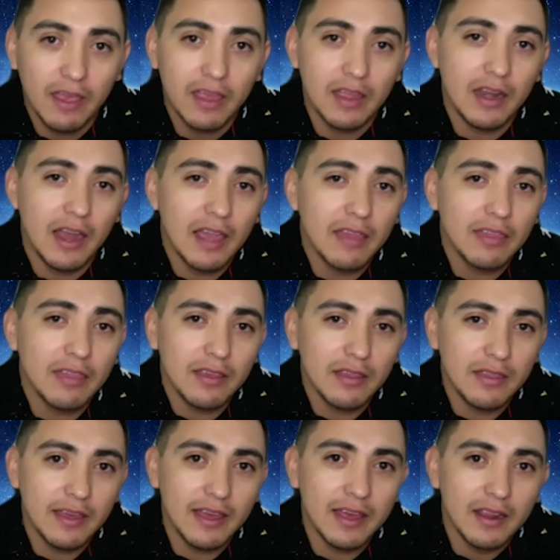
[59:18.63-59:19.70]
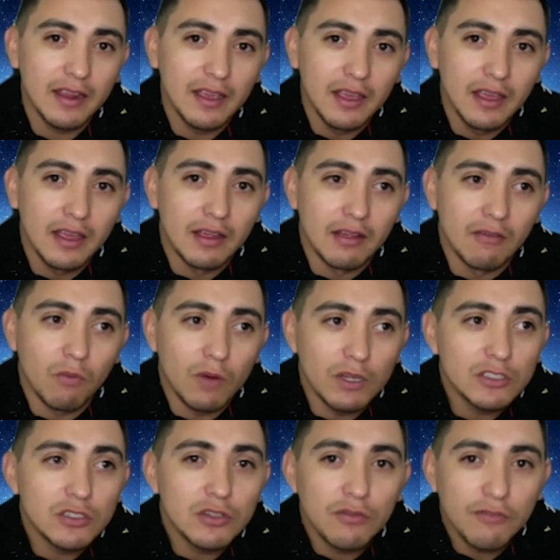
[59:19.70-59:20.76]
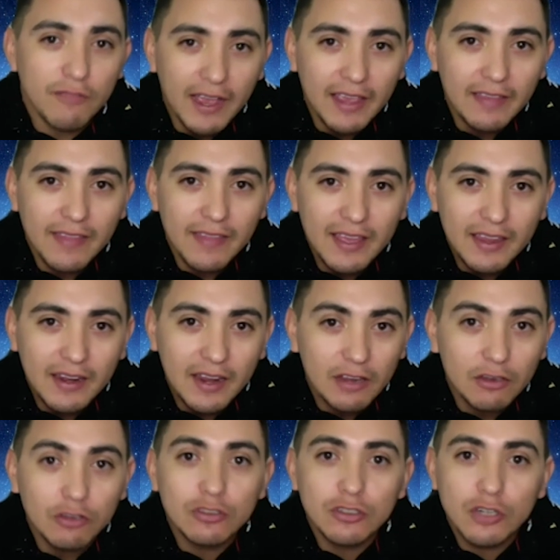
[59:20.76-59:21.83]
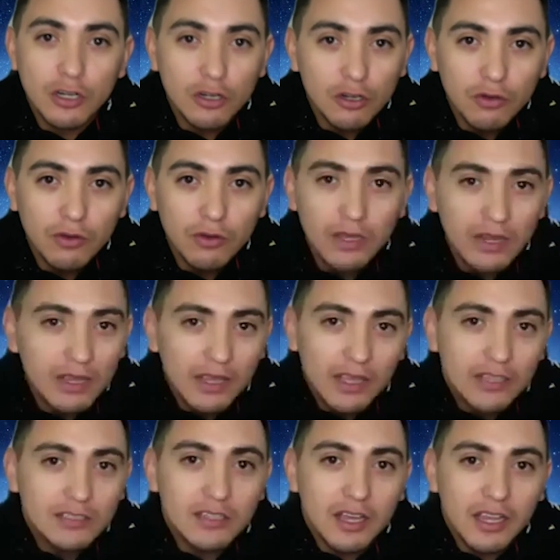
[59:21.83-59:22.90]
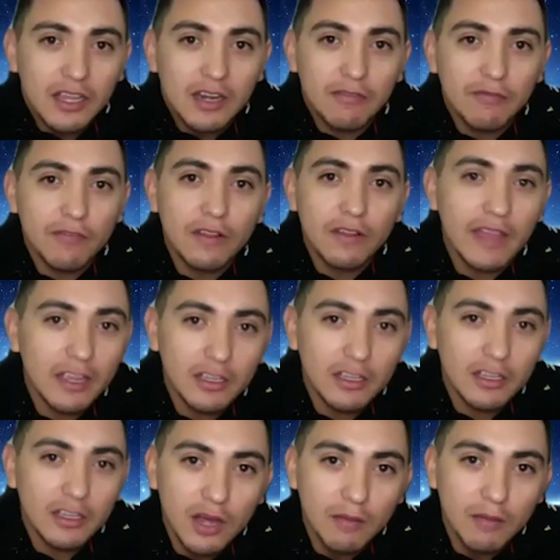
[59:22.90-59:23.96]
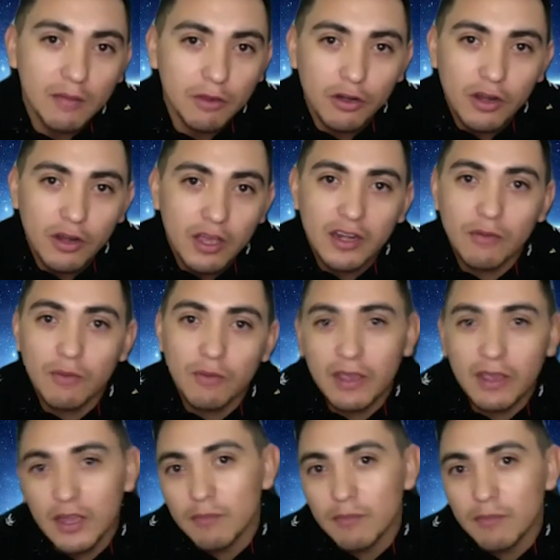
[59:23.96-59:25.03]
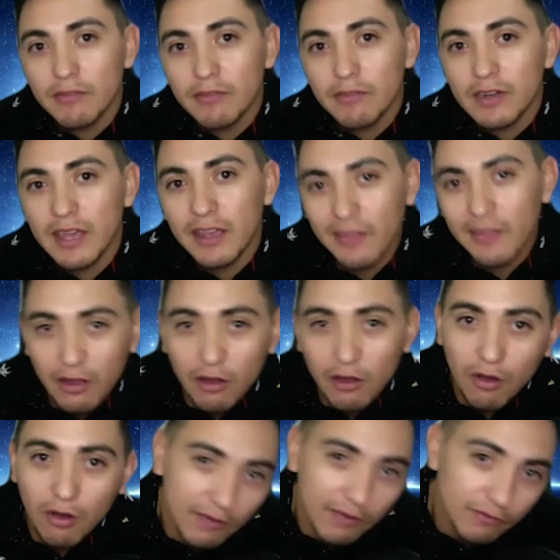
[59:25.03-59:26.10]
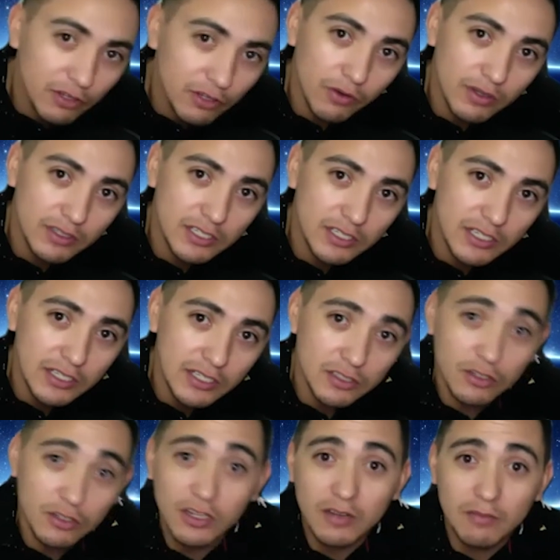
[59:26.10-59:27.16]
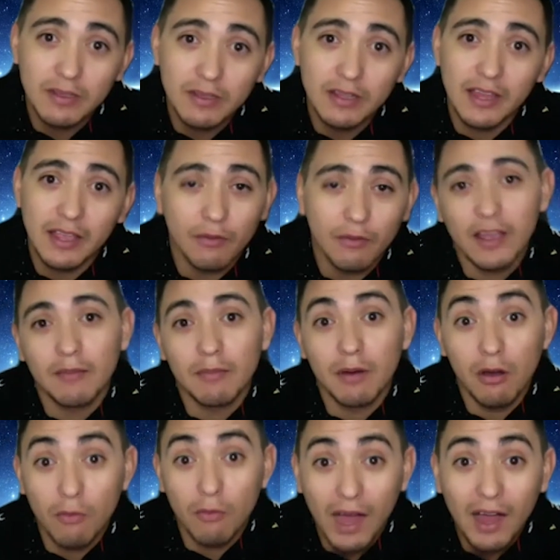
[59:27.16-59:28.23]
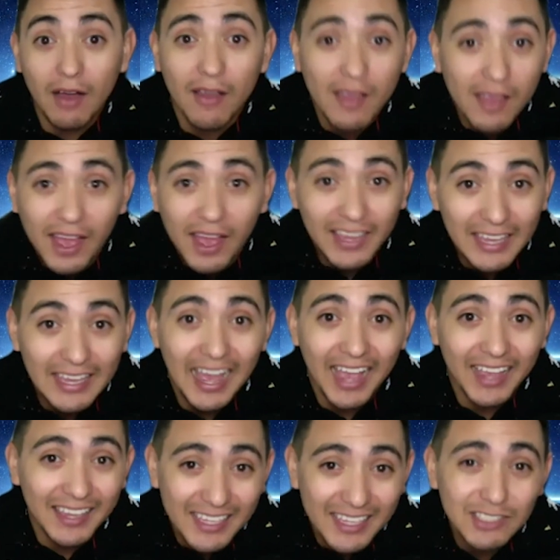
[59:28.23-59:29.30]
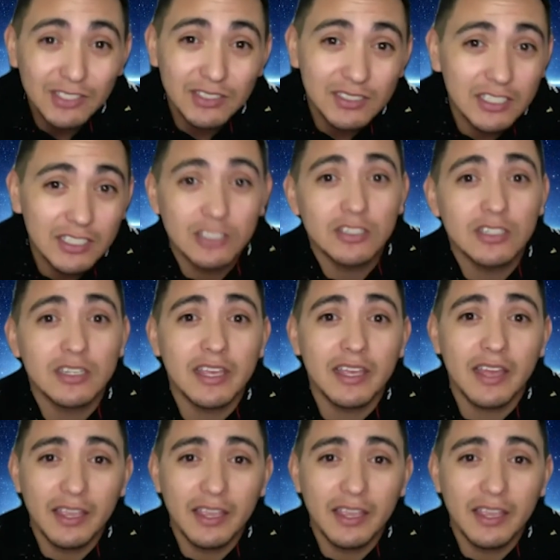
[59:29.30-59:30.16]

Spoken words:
And I think that once you find that and you start doing it, it's not going to feel like a job. You're not going to wake up every day and like, oh, I have to go and teach. You're going to be like, wake up, oh wow, I get to teach today.